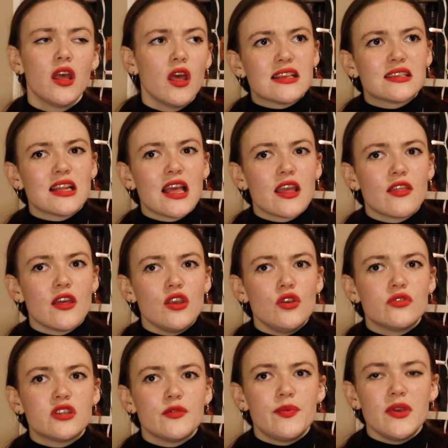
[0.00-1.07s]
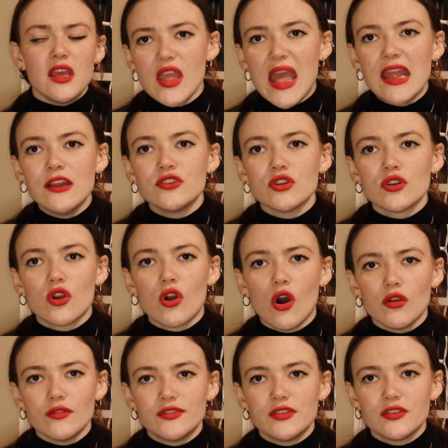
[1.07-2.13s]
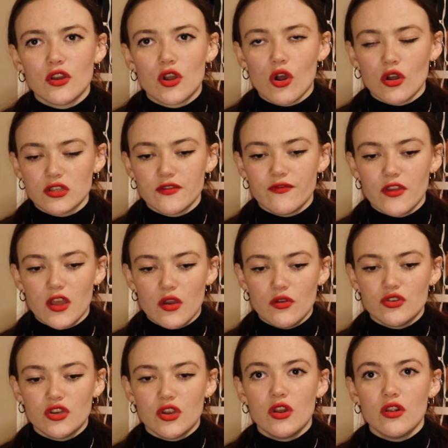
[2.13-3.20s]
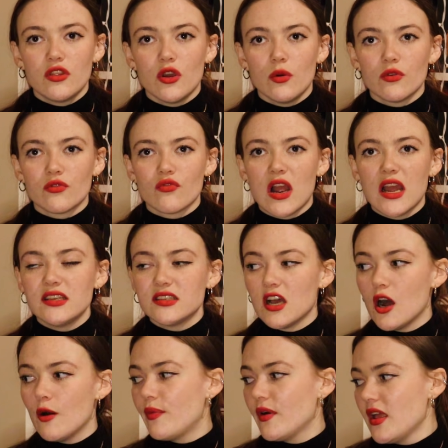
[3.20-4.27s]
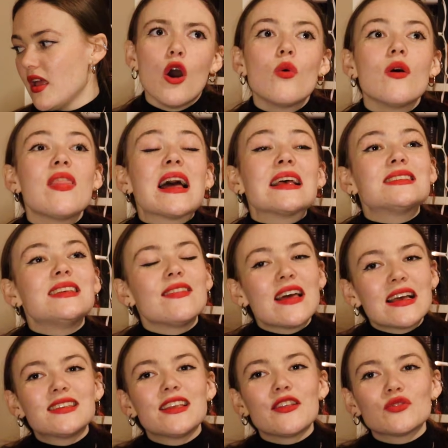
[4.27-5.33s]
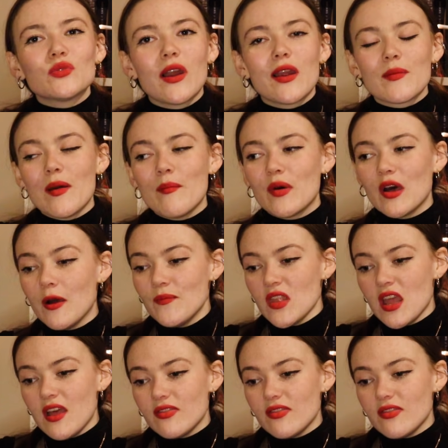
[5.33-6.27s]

There's like, there used to be the ancient gods, the gods of the ocean that would rise up. Oh, and that's it, that's it, that's what I remember.